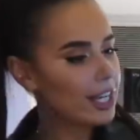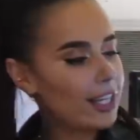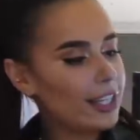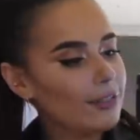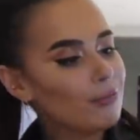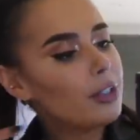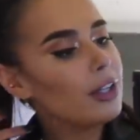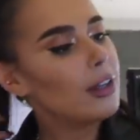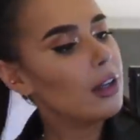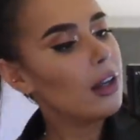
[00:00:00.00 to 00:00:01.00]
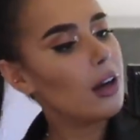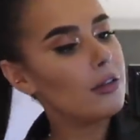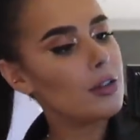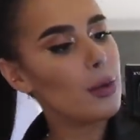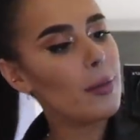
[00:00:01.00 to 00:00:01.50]
with Danny
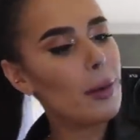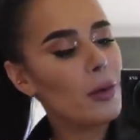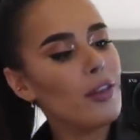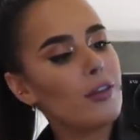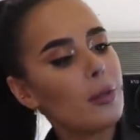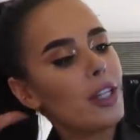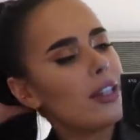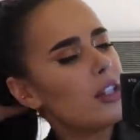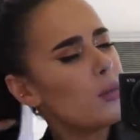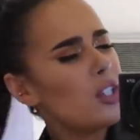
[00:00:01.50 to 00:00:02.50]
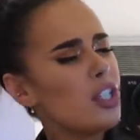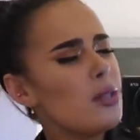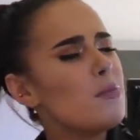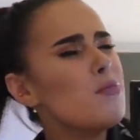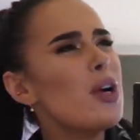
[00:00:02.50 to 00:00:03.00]
after my mammoth filming session, which
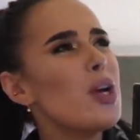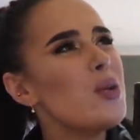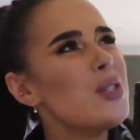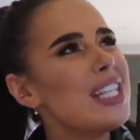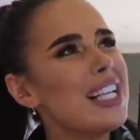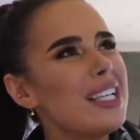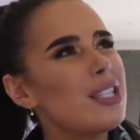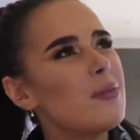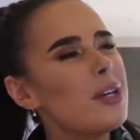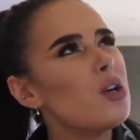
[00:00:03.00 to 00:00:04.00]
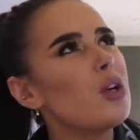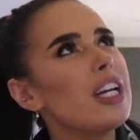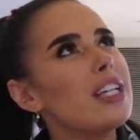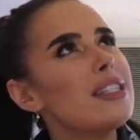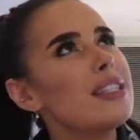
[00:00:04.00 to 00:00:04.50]
is mostly, to be
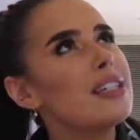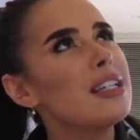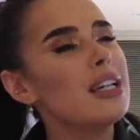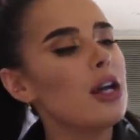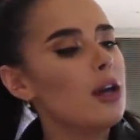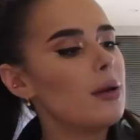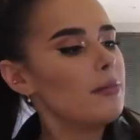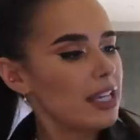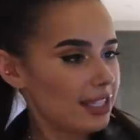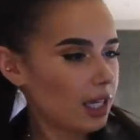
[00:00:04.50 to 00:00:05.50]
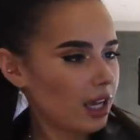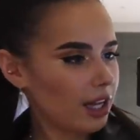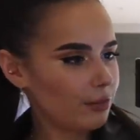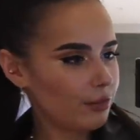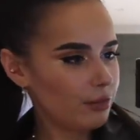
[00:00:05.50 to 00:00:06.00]
honest, me
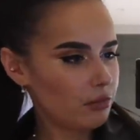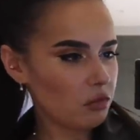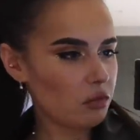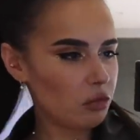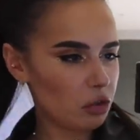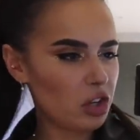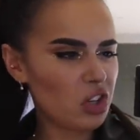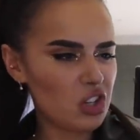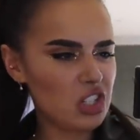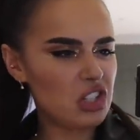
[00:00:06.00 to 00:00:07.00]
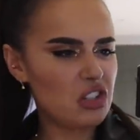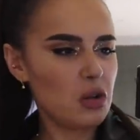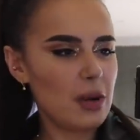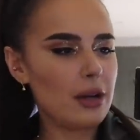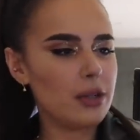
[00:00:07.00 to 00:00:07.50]
singing for a good
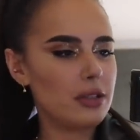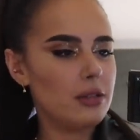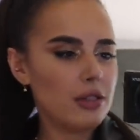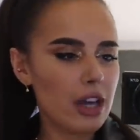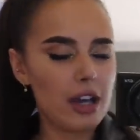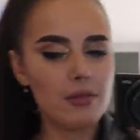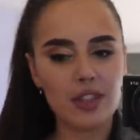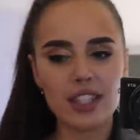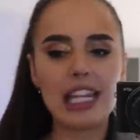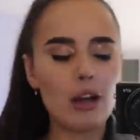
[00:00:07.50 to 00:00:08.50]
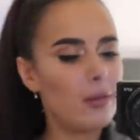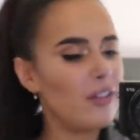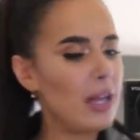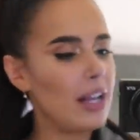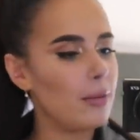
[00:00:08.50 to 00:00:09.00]
two hours. Um, there's a little
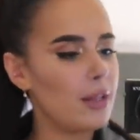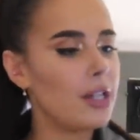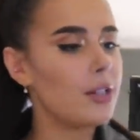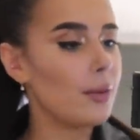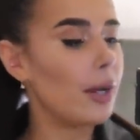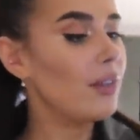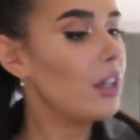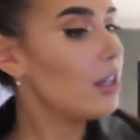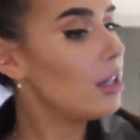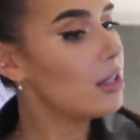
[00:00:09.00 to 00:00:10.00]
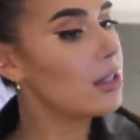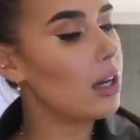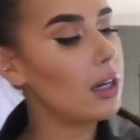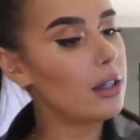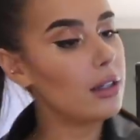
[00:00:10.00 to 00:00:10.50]
bit of makeup in there as well.
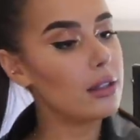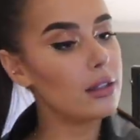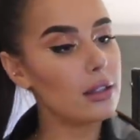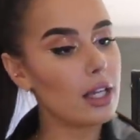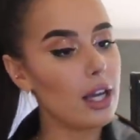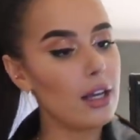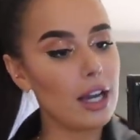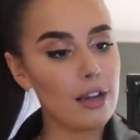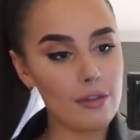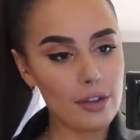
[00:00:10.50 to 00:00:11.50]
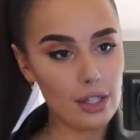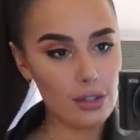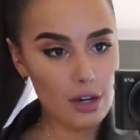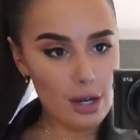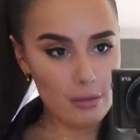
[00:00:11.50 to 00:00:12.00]
So yeah, I have
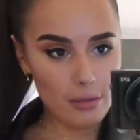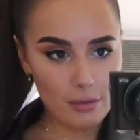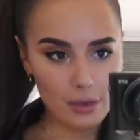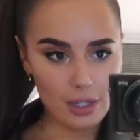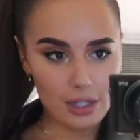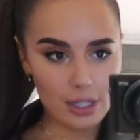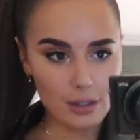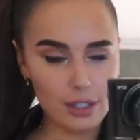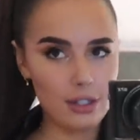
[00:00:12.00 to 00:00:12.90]
extreme ponytail